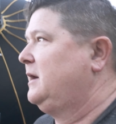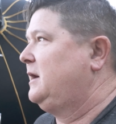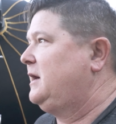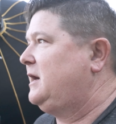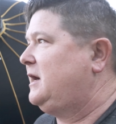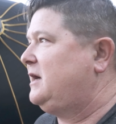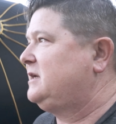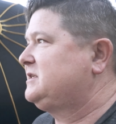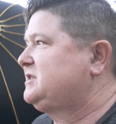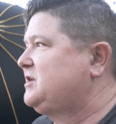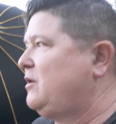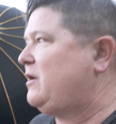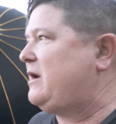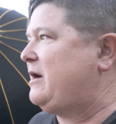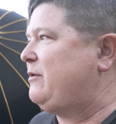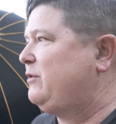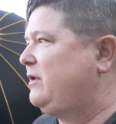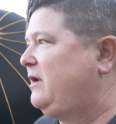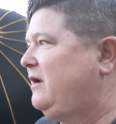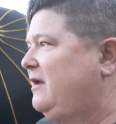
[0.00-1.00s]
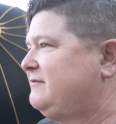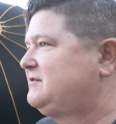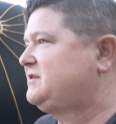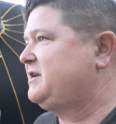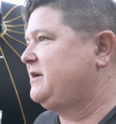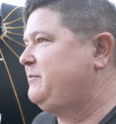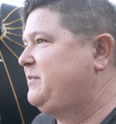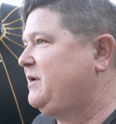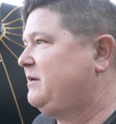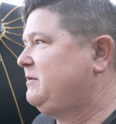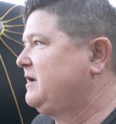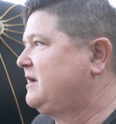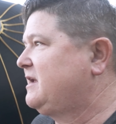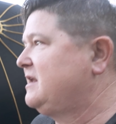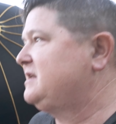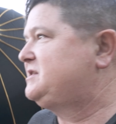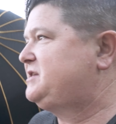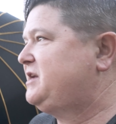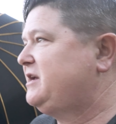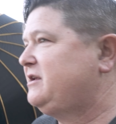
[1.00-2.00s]
Uh, so I would love to be able to
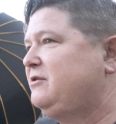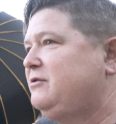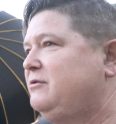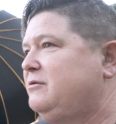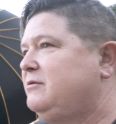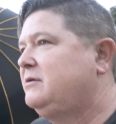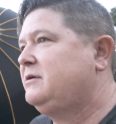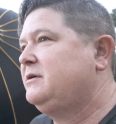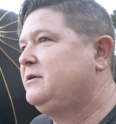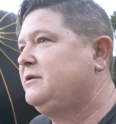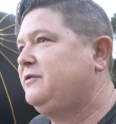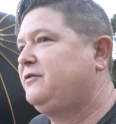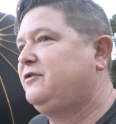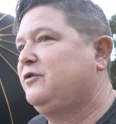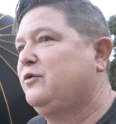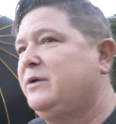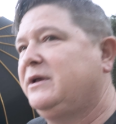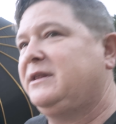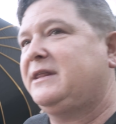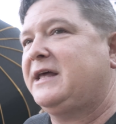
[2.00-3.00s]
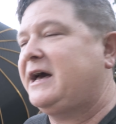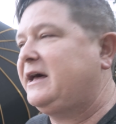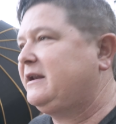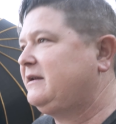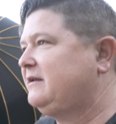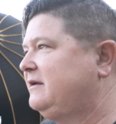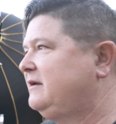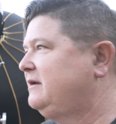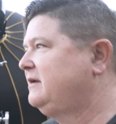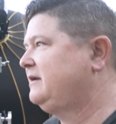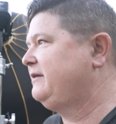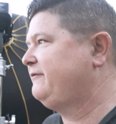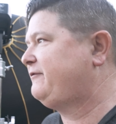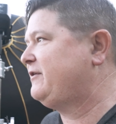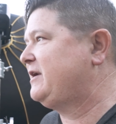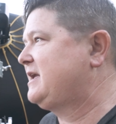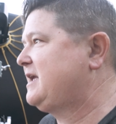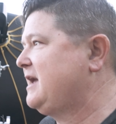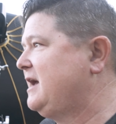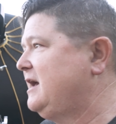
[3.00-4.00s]
continue doing that if
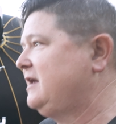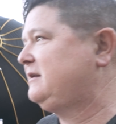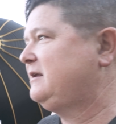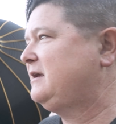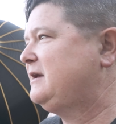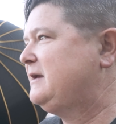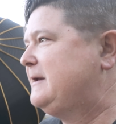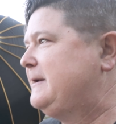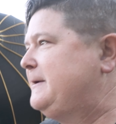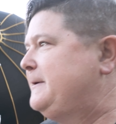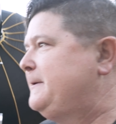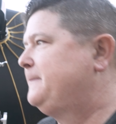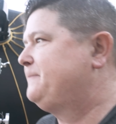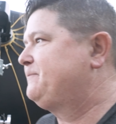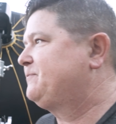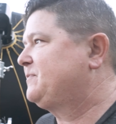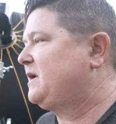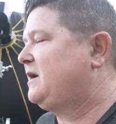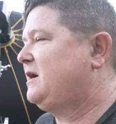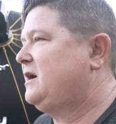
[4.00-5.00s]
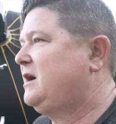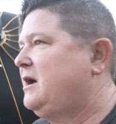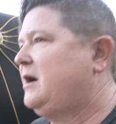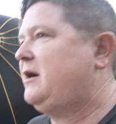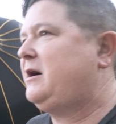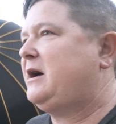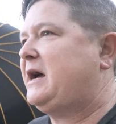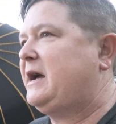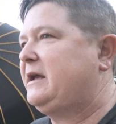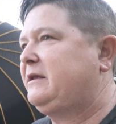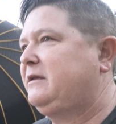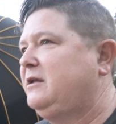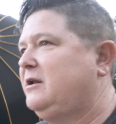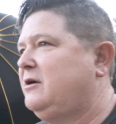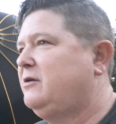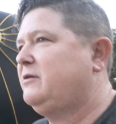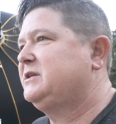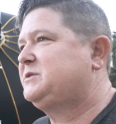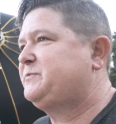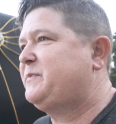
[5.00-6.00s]
I can. Uh, you
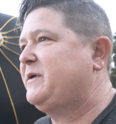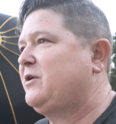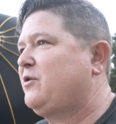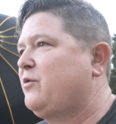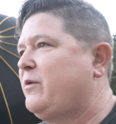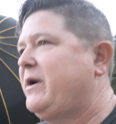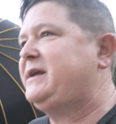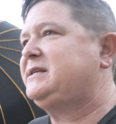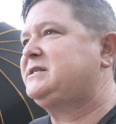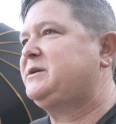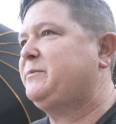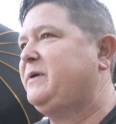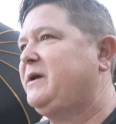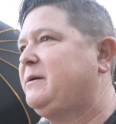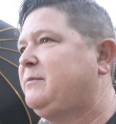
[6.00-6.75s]
know, it's been great to be